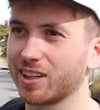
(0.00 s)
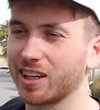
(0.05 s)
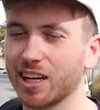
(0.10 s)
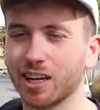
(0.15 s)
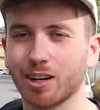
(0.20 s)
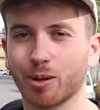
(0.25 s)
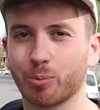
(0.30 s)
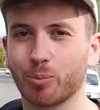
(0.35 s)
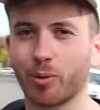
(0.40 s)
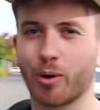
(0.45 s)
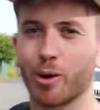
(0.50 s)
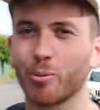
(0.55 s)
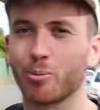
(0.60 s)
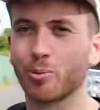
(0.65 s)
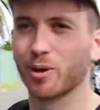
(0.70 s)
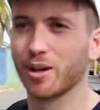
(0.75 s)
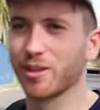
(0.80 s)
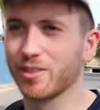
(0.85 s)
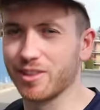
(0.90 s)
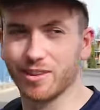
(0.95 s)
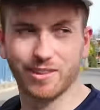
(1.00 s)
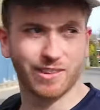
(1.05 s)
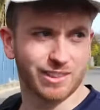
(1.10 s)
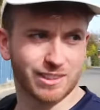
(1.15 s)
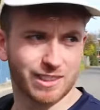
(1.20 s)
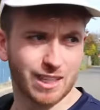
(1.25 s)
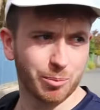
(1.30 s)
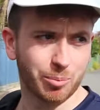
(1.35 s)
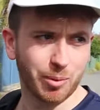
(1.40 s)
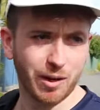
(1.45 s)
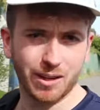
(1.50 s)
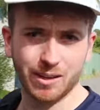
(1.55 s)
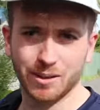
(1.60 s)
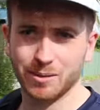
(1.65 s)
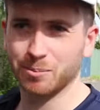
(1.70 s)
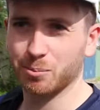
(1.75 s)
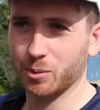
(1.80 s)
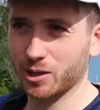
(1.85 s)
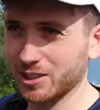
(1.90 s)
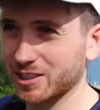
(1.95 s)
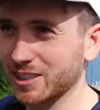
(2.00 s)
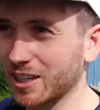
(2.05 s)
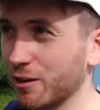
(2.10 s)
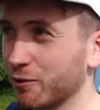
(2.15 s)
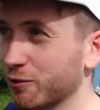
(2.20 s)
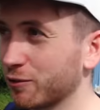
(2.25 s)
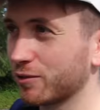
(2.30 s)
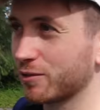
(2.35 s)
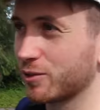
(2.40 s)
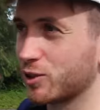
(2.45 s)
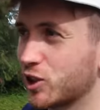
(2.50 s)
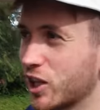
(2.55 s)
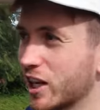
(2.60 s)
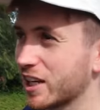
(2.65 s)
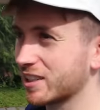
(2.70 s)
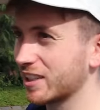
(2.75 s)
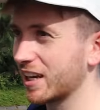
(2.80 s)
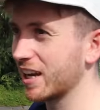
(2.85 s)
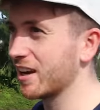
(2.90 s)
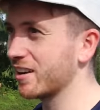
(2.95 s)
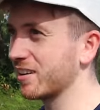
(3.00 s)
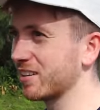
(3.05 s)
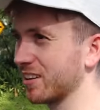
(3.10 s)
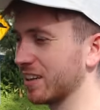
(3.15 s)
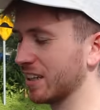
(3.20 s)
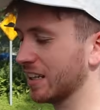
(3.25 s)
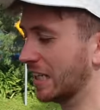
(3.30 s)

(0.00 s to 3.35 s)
inappropriate that the skipper, myself, checked out